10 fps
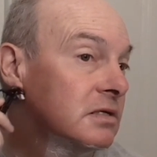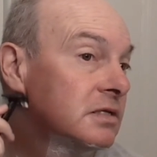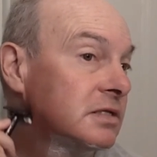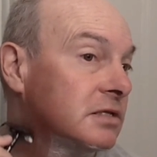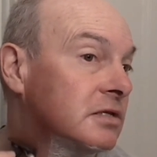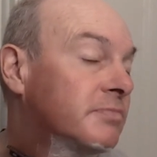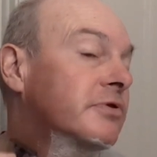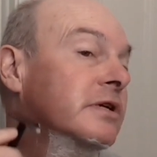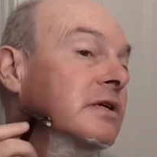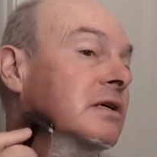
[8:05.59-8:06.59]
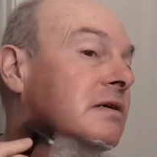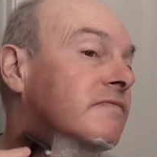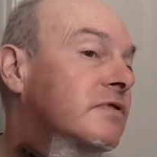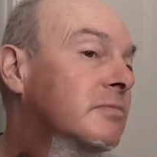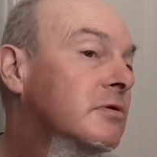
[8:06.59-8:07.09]
still pretty
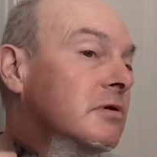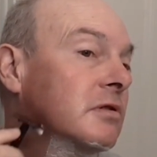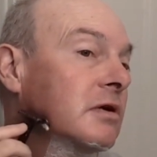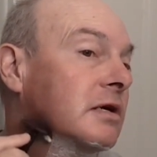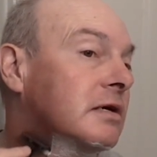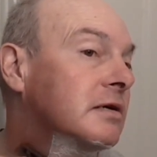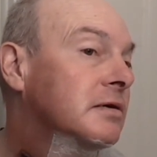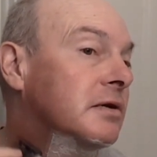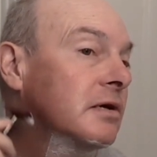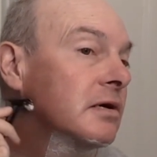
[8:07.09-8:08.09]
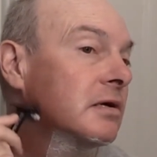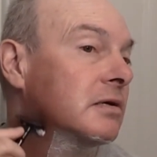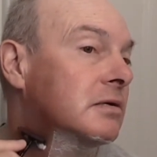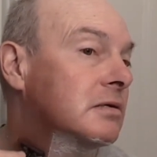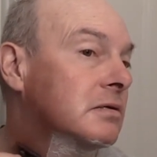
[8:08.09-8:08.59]
comfortable and
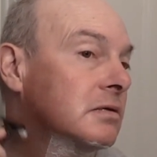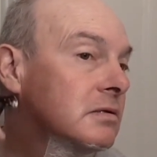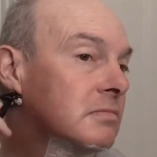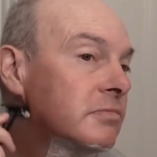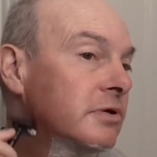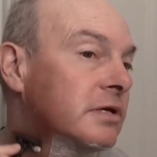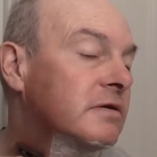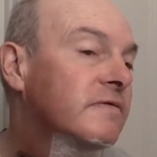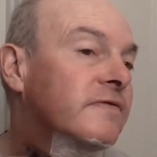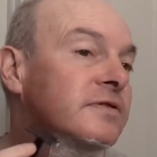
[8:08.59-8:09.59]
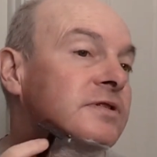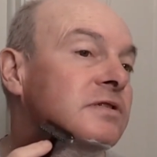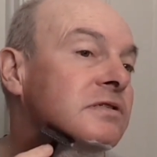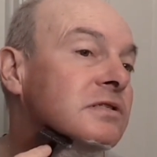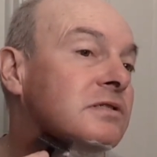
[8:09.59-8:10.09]
pretty
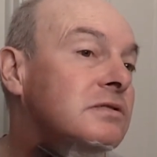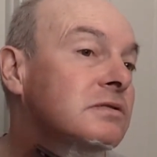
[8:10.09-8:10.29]
efficient.